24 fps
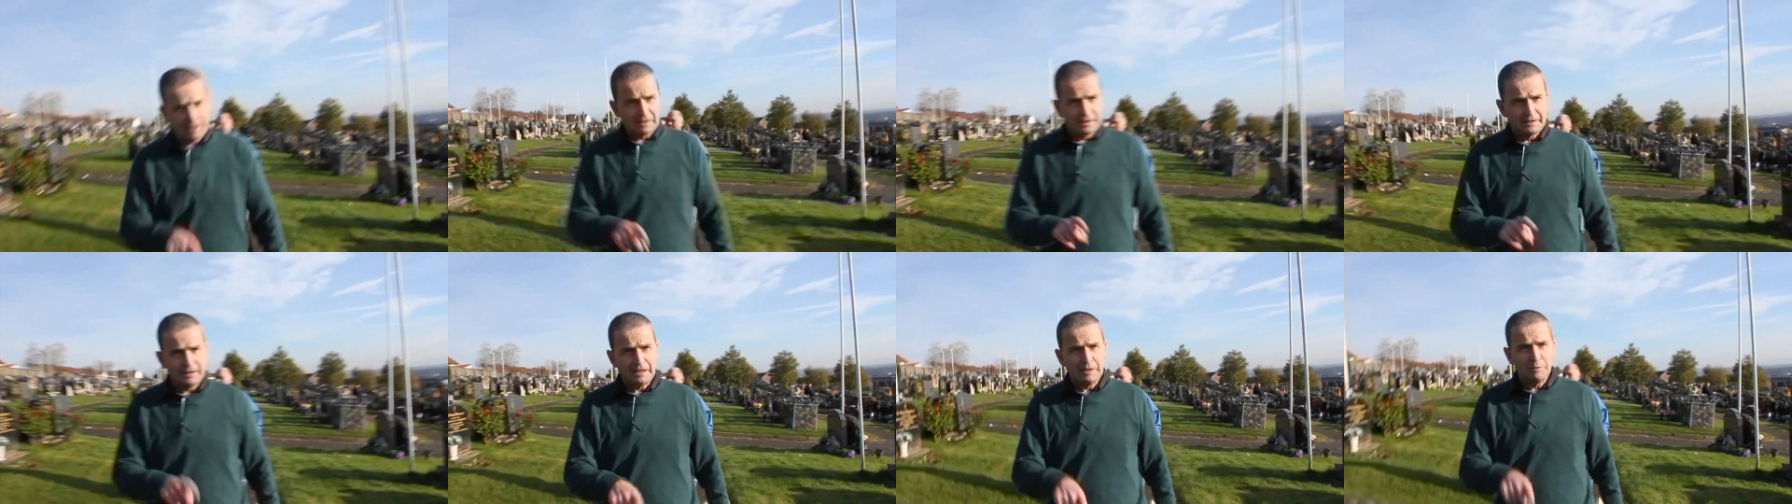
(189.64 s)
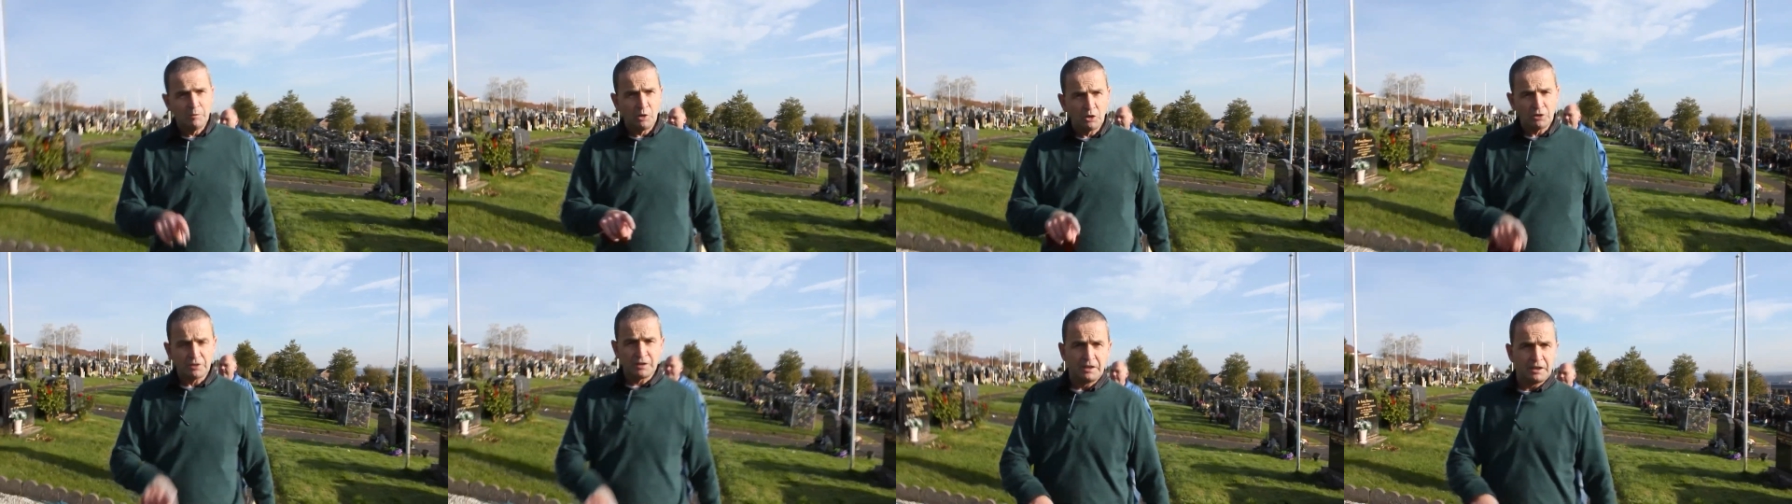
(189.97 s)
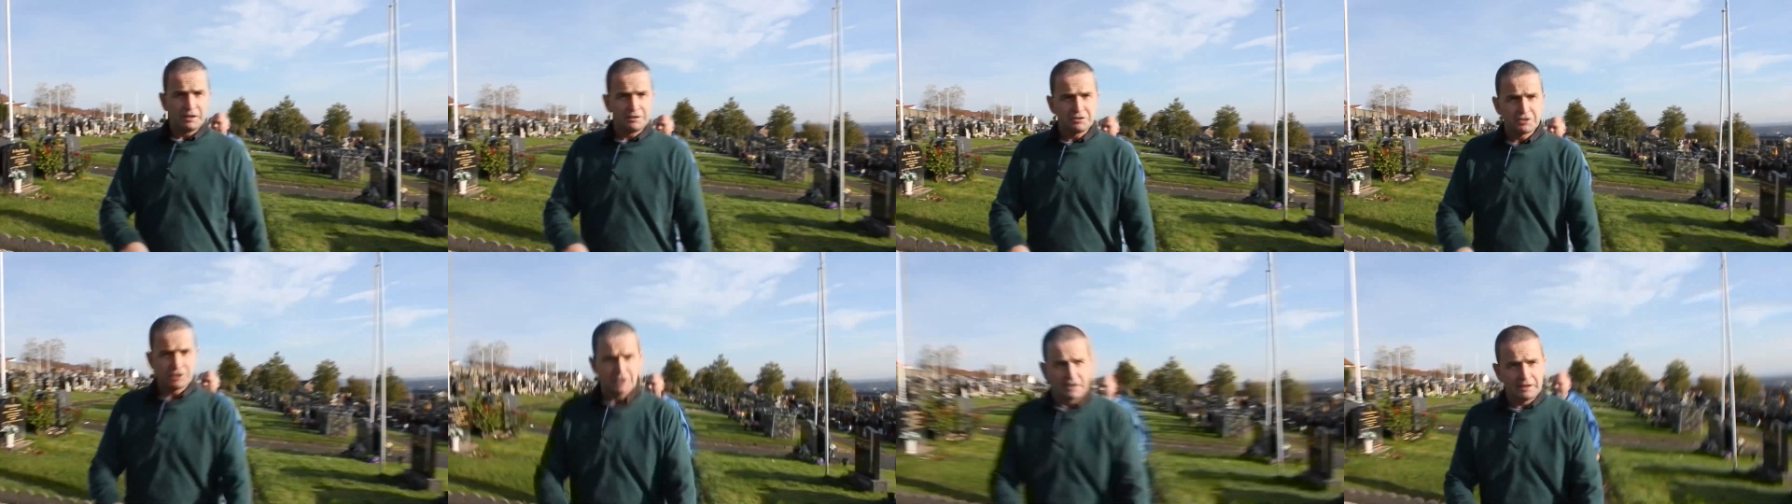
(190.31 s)
of Guillemont and
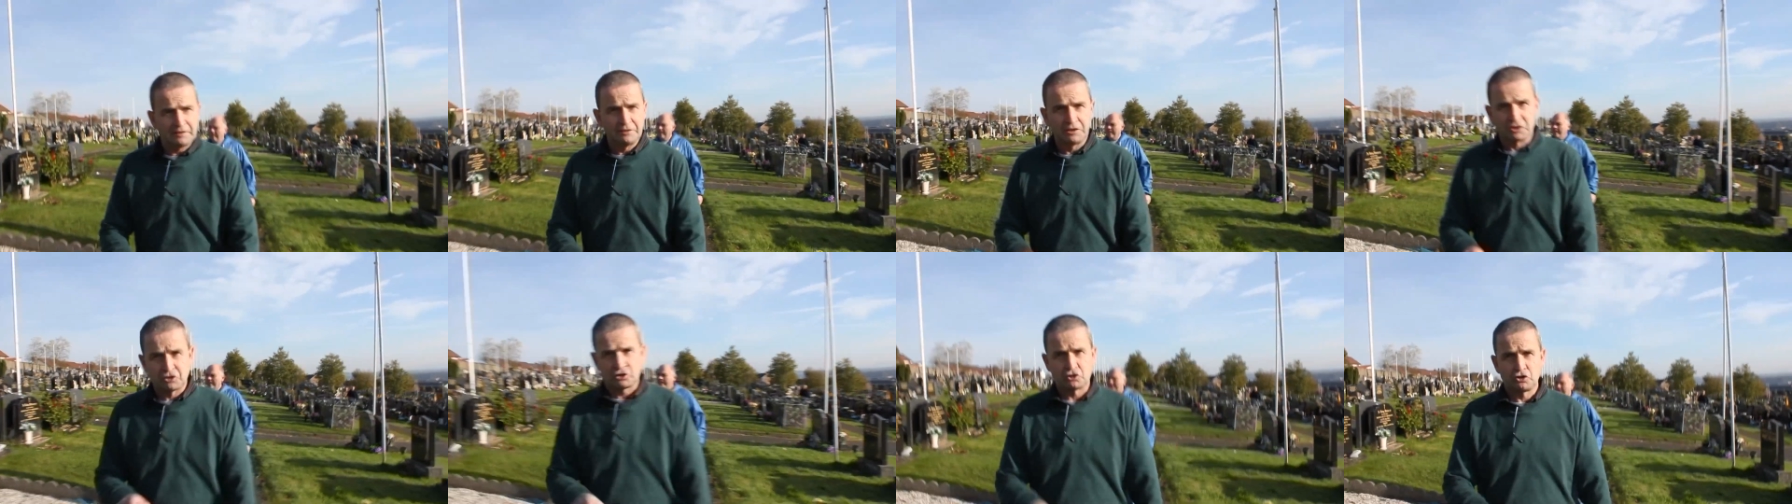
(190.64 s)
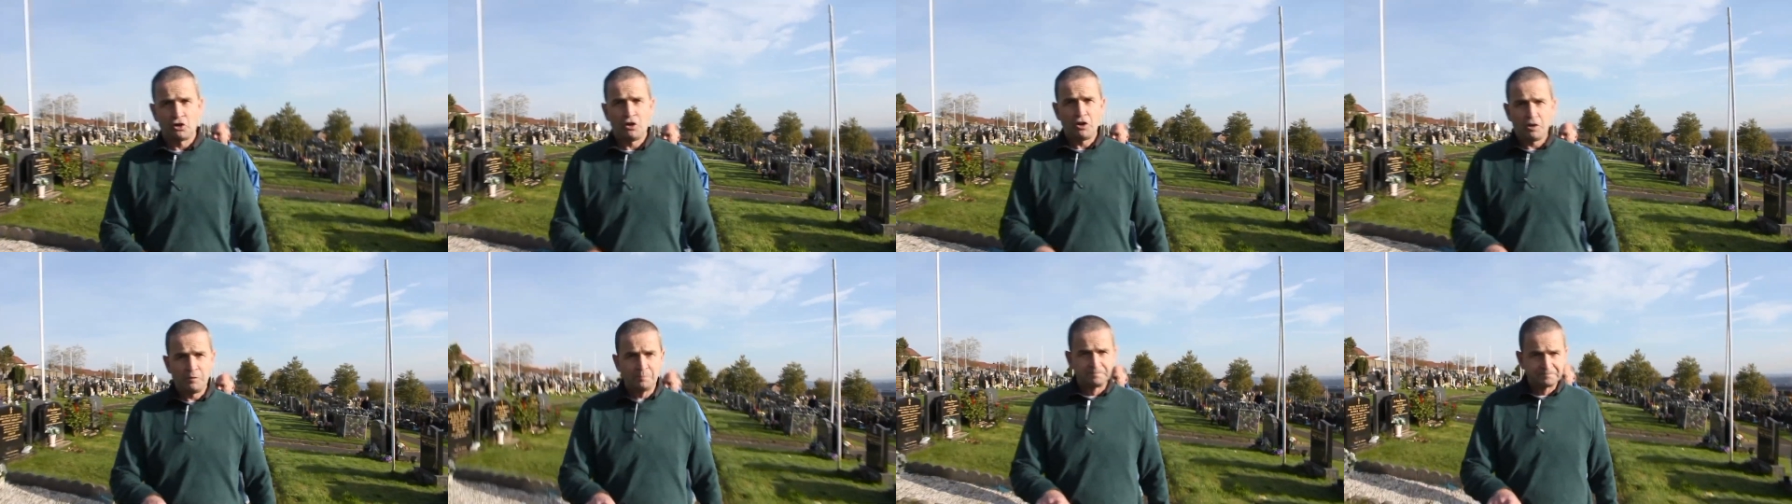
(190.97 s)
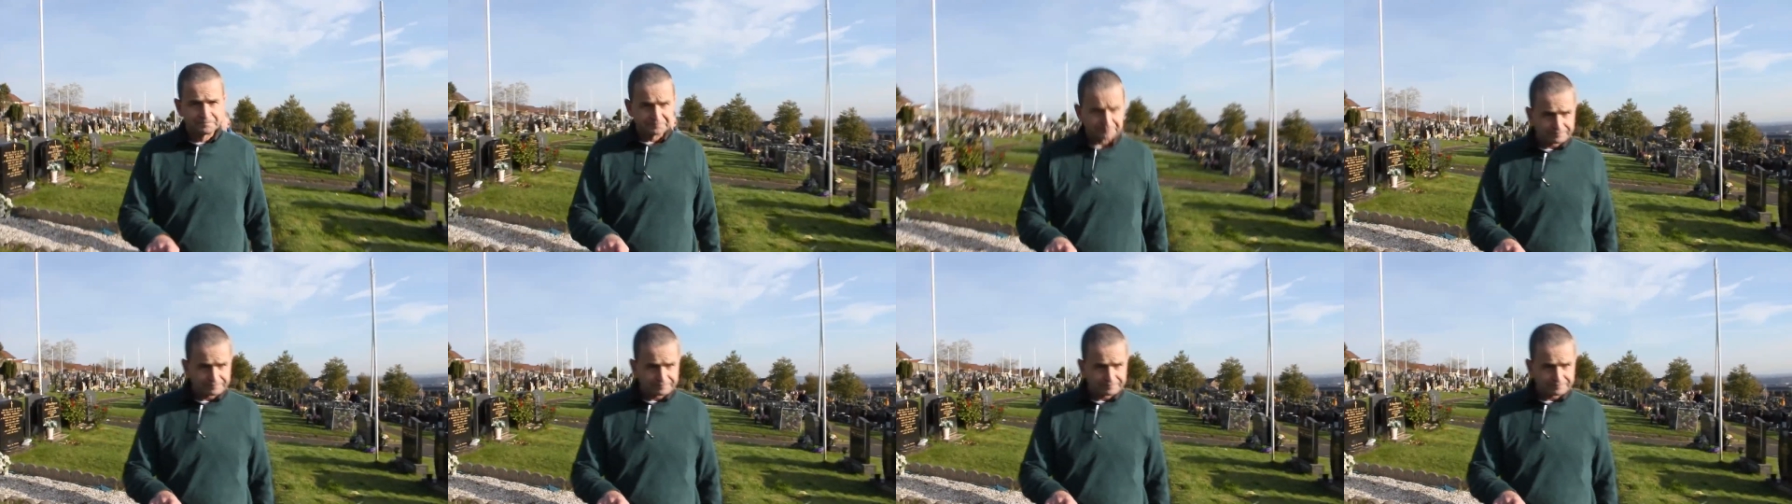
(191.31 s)
Ginchy in the Somme.